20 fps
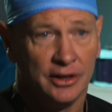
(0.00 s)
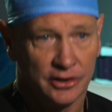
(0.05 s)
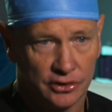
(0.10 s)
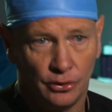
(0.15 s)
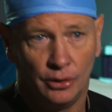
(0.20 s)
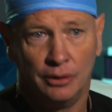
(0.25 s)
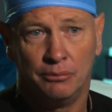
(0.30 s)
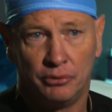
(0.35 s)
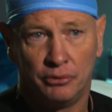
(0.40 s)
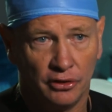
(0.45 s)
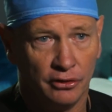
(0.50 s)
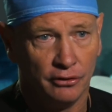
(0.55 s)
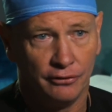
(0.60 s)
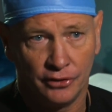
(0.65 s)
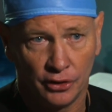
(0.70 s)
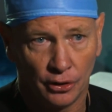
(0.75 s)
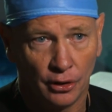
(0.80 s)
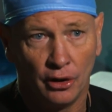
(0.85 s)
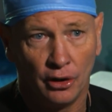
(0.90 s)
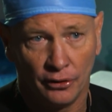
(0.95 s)
to improve
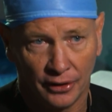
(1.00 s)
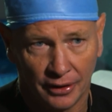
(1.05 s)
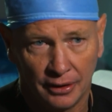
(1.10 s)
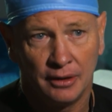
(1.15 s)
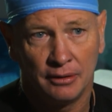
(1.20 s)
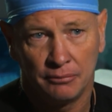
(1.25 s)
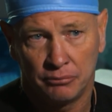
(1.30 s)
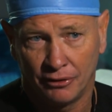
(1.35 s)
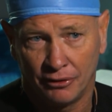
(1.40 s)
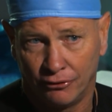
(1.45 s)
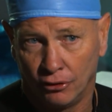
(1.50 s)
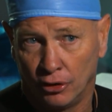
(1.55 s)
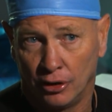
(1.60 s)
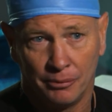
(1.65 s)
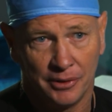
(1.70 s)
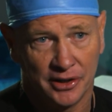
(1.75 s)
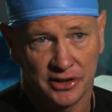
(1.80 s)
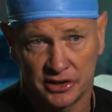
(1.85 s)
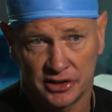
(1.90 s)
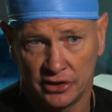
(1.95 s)
your own
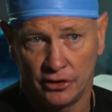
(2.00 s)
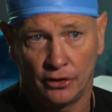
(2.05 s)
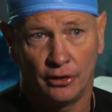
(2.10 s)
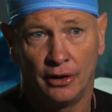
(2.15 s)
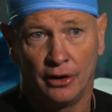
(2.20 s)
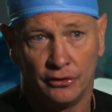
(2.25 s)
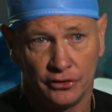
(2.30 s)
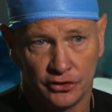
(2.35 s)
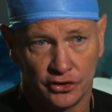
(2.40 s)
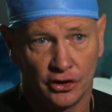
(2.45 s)
performance in your own